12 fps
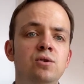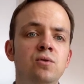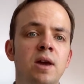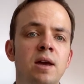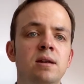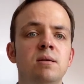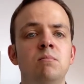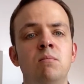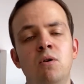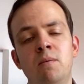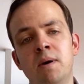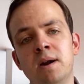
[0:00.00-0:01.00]
to get
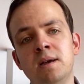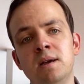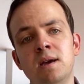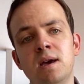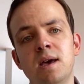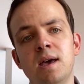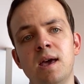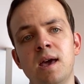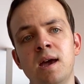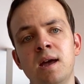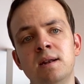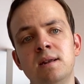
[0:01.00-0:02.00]
more money,
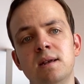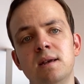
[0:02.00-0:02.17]
and